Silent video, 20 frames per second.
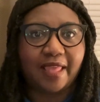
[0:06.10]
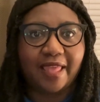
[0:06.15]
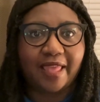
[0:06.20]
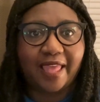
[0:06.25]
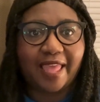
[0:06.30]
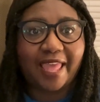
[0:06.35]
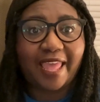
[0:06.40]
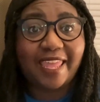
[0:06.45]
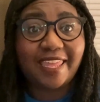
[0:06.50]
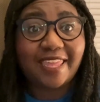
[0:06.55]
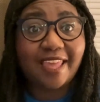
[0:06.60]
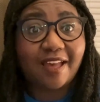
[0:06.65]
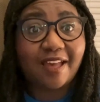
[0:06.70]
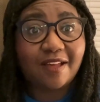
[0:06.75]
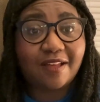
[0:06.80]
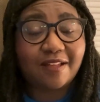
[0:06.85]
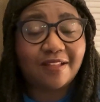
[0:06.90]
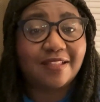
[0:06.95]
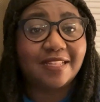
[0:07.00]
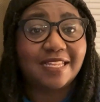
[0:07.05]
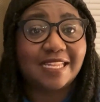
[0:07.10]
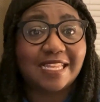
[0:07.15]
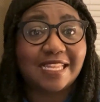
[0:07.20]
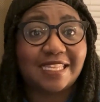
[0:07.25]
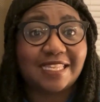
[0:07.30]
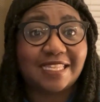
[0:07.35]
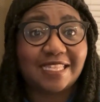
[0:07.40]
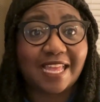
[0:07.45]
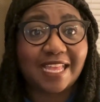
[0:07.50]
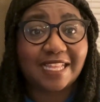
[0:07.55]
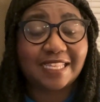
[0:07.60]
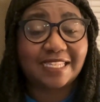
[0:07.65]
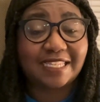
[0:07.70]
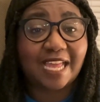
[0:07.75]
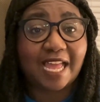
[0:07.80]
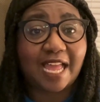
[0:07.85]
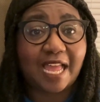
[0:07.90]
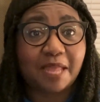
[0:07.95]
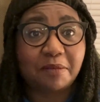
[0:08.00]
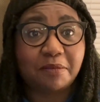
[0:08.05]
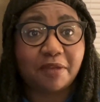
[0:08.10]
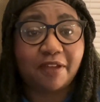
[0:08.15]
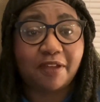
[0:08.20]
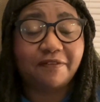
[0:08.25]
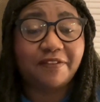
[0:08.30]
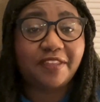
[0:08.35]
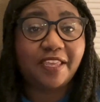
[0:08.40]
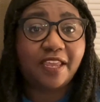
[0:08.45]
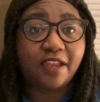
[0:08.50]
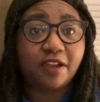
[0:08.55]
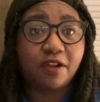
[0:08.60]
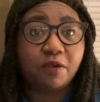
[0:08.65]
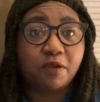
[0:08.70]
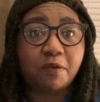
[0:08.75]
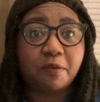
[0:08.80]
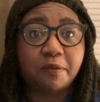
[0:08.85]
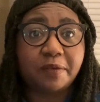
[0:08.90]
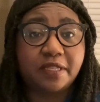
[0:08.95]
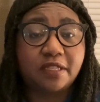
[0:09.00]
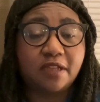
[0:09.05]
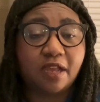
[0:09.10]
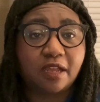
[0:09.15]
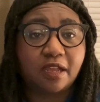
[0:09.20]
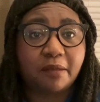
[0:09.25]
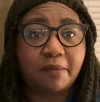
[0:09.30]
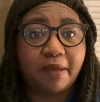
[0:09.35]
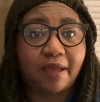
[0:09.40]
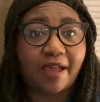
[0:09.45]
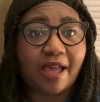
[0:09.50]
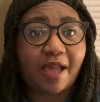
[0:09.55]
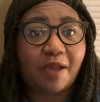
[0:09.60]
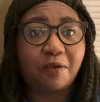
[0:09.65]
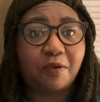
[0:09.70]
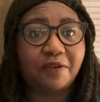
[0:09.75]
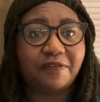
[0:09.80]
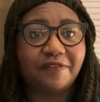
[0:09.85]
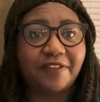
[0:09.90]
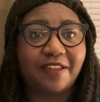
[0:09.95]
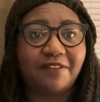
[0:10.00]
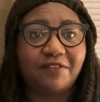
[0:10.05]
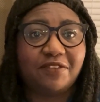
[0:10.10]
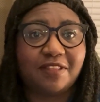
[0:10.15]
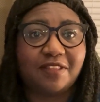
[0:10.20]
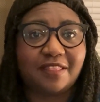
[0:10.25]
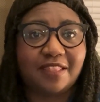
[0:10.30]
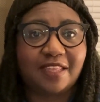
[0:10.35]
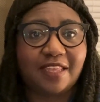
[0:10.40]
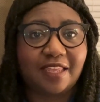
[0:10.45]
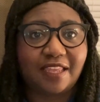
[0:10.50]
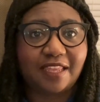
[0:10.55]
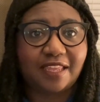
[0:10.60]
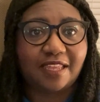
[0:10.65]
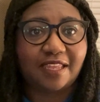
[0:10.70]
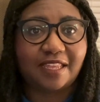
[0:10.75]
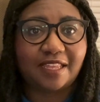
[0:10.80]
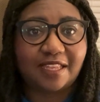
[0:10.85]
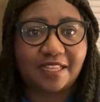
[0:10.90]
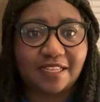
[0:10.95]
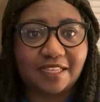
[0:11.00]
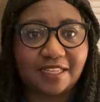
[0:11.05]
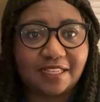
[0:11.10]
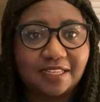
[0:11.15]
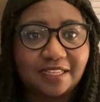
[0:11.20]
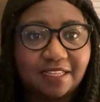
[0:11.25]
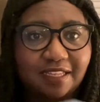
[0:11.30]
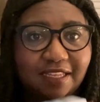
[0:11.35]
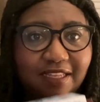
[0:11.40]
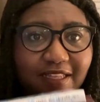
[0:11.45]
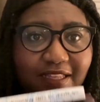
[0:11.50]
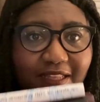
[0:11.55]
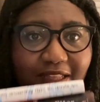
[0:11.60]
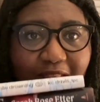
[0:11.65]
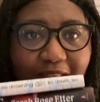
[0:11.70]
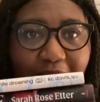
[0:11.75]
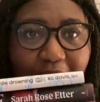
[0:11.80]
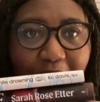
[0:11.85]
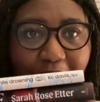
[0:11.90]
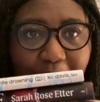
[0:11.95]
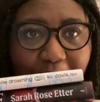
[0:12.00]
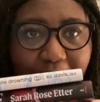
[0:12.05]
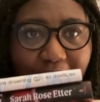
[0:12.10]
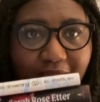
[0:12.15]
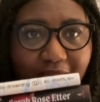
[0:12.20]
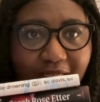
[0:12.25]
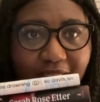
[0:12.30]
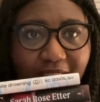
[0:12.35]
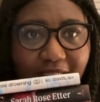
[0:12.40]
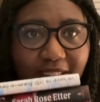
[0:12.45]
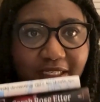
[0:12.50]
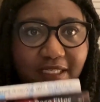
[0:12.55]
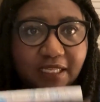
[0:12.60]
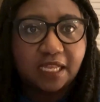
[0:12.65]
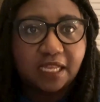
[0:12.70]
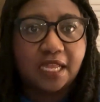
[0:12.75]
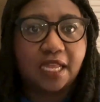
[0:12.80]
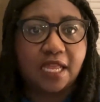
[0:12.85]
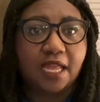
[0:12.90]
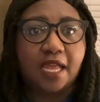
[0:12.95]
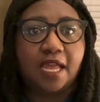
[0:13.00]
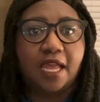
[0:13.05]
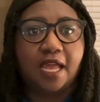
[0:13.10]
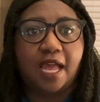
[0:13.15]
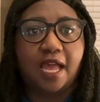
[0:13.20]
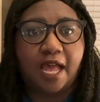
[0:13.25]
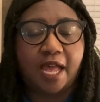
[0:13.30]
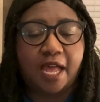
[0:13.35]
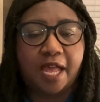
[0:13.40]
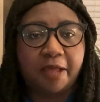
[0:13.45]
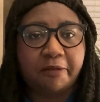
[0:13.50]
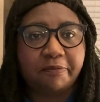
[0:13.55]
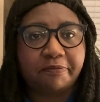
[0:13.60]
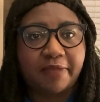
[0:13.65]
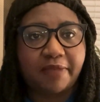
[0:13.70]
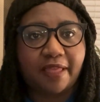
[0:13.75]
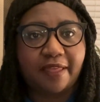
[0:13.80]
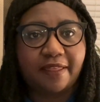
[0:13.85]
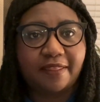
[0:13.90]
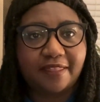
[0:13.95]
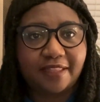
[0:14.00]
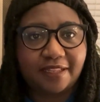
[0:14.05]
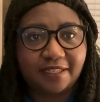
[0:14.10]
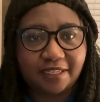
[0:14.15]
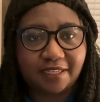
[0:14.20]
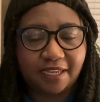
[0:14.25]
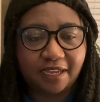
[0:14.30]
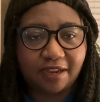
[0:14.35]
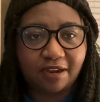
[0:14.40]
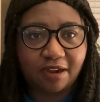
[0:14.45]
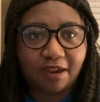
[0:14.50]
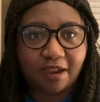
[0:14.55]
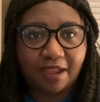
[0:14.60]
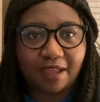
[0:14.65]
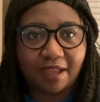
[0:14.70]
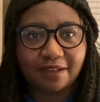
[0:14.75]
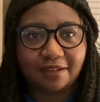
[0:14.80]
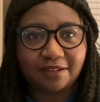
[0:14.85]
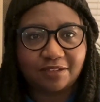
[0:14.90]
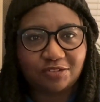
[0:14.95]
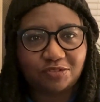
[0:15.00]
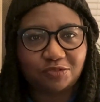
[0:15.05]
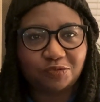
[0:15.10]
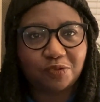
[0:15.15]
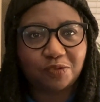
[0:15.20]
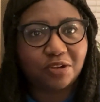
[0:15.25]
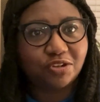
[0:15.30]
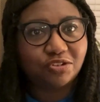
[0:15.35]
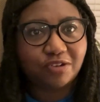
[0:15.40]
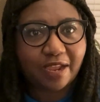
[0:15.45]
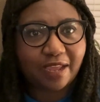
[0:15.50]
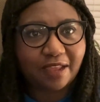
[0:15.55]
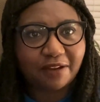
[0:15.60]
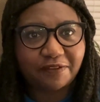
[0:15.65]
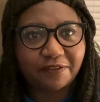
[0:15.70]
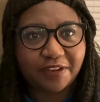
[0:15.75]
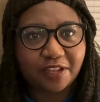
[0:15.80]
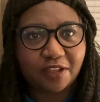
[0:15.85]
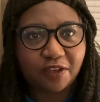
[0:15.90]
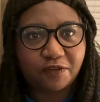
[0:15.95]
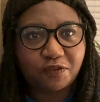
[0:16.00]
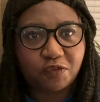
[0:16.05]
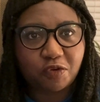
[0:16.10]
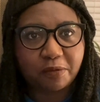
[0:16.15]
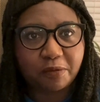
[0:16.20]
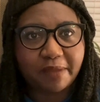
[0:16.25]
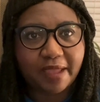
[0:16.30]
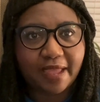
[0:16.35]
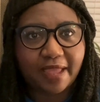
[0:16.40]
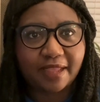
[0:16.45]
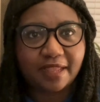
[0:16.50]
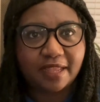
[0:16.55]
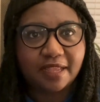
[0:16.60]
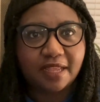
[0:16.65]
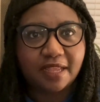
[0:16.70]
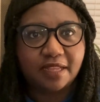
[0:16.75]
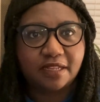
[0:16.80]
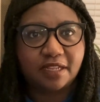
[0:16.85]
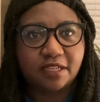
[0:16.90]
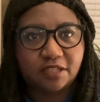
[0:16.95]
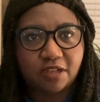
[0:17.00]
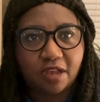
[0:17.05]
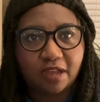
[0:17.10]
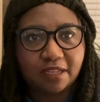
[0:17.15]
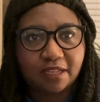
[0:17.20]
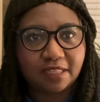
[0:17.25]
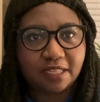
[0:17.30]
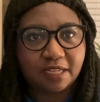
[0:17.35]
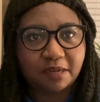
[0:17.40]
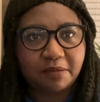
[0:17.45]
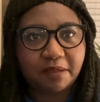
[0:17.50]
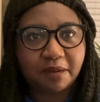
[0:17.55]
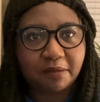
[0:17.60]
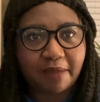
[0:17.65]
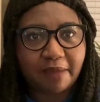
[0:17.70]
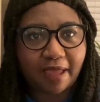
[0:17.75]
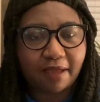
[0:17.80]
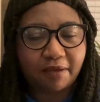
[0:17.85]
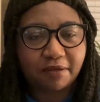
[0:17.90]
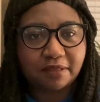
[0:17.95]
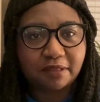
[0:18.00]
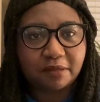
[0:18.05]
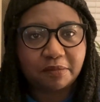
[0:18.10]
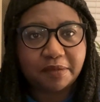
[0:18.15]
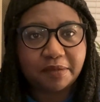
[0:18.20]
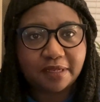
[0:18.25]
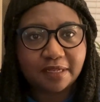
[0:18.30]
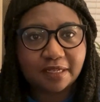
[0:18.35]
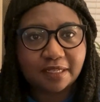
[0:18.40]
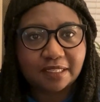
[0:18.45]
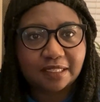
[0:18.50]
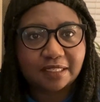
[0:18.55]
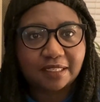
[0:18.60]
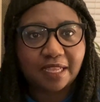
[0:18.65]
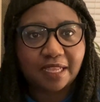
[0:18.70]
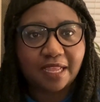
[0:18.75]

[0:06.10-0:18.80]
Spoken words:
Hey y'all, it's that time of year when we talk about our favorite thing, books. This year I'm going to try out a video format to talk a little bit about the books.